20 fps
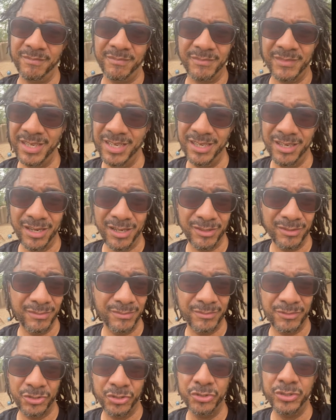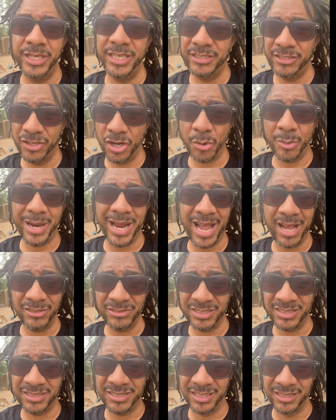you know, you need to know what
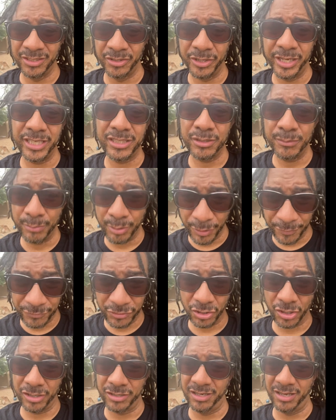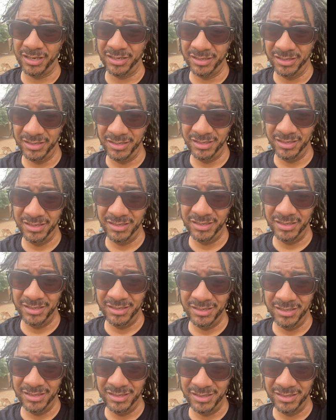house it's in. You get your birth chart done.
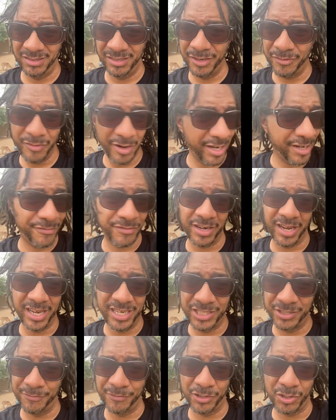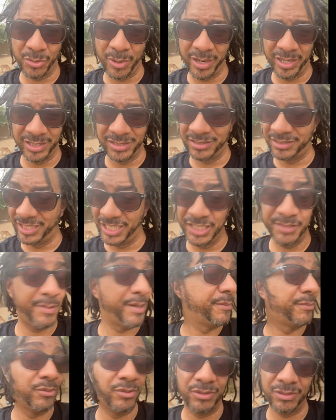They're ready for the age of Aquarius. These
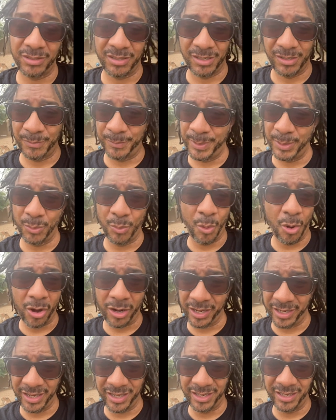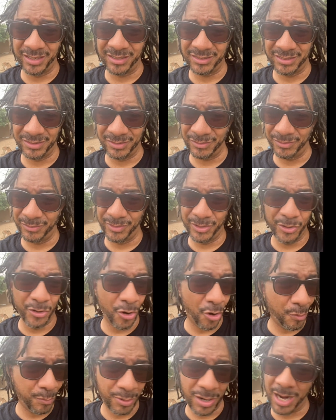people are gonna be walking in it with
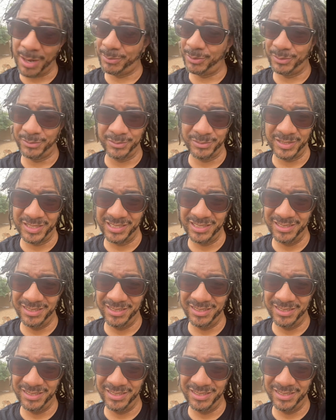no problems.